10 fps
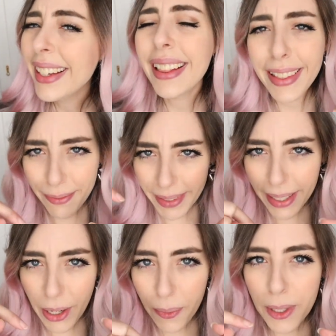Leave me in
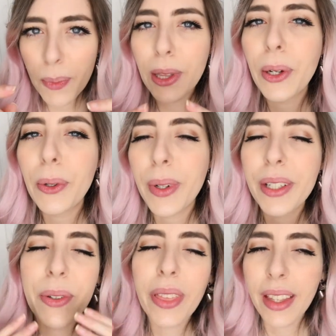the comments below
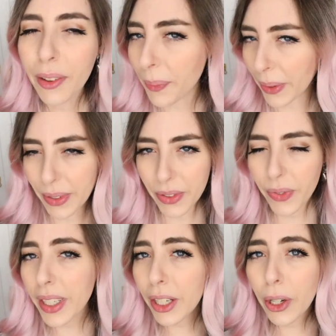what you think about this
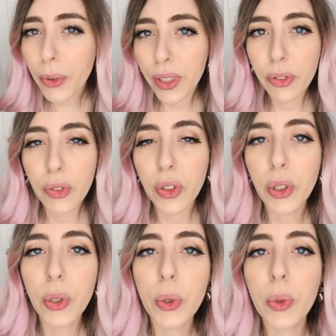video. If
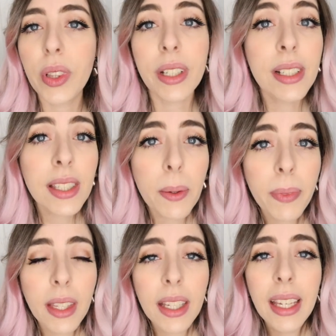you learned
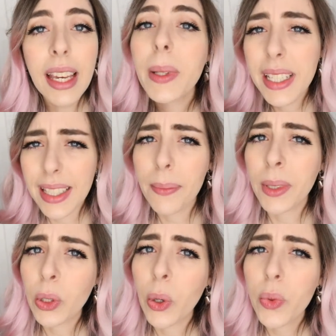something, please let
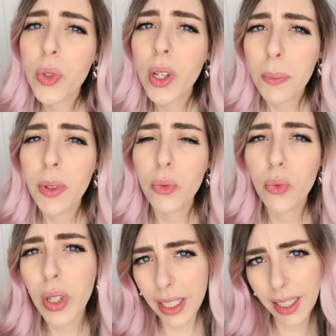me know. It's gonna be
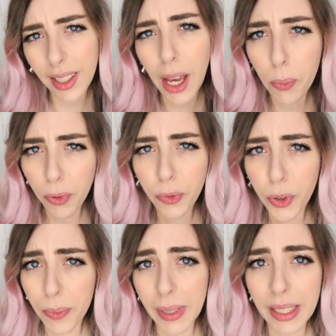really helpful
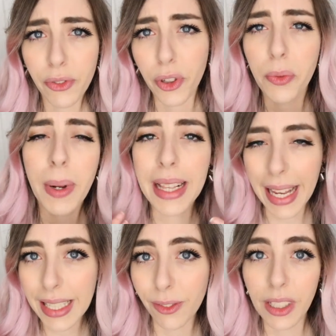for me for my
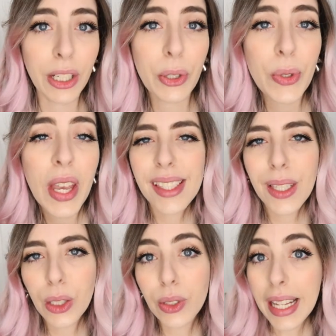next videos.
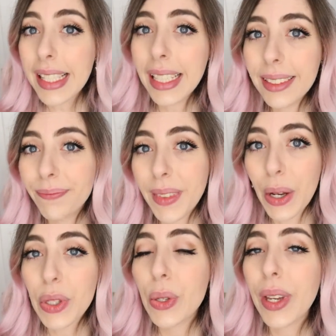So that's it.
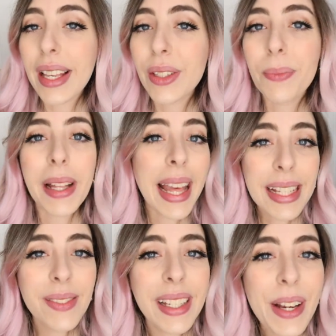I'll see you guys in my
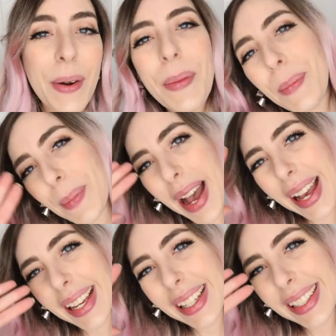next video. Bye!